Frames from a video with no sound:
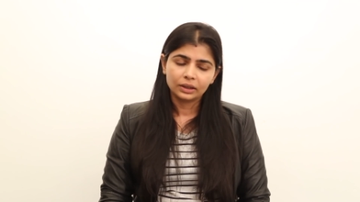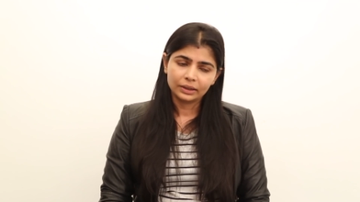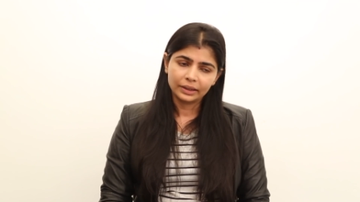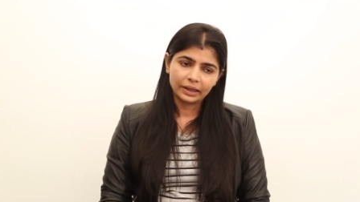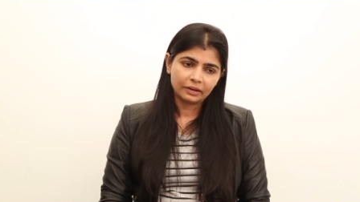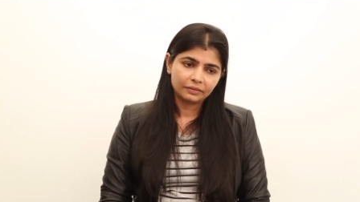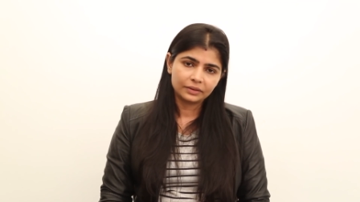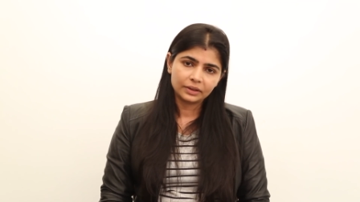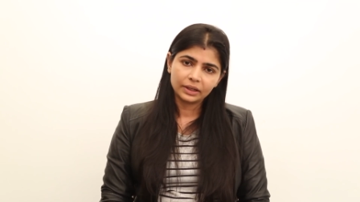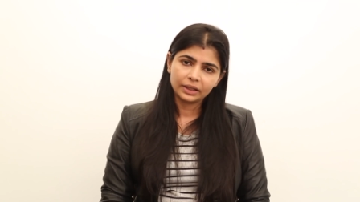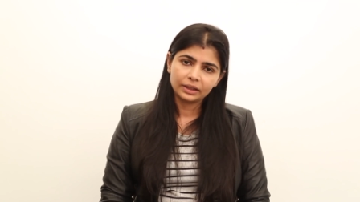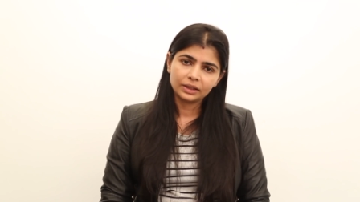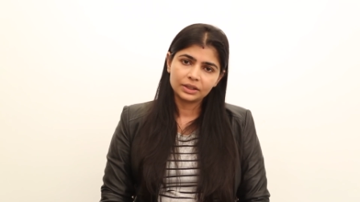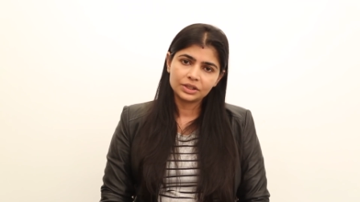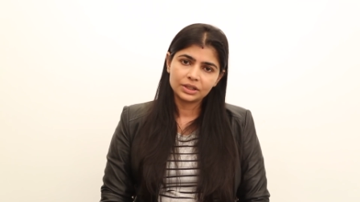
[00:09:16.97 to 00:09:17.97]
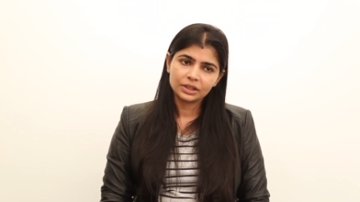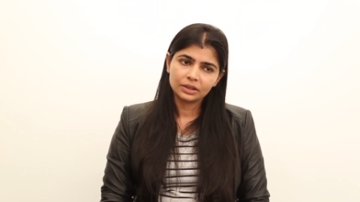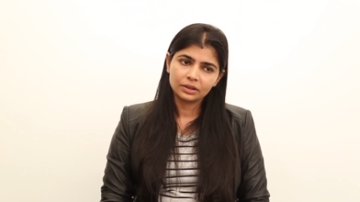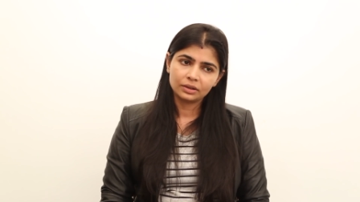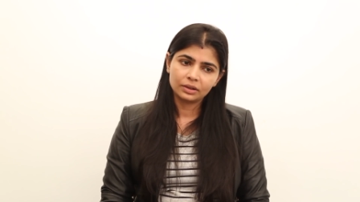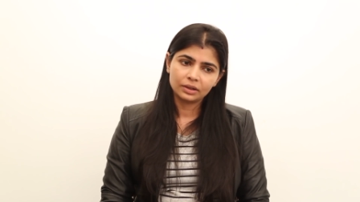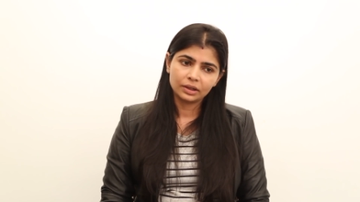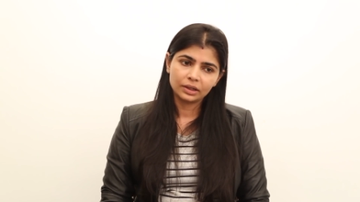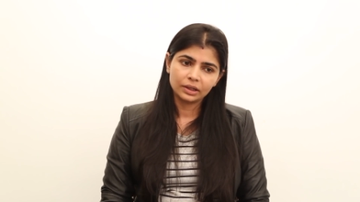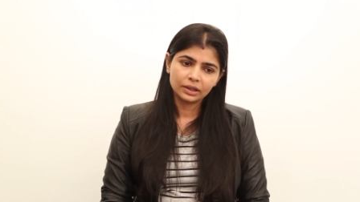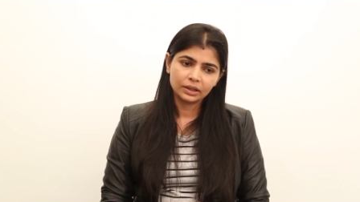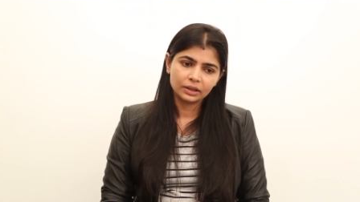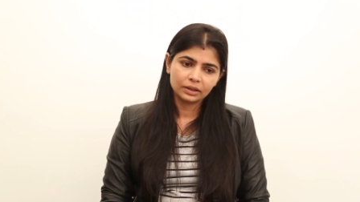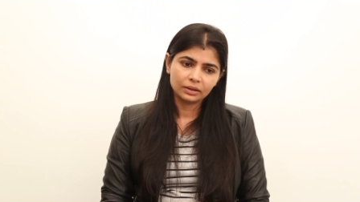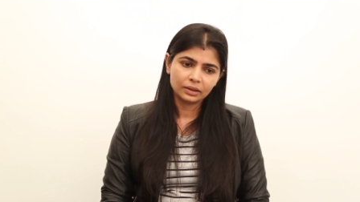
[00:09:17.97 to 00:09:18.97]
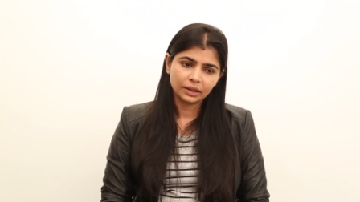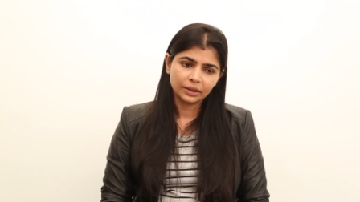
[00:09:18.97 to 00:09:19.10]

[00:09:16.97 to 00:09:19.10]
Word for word: Thereafter, I think she didn't really,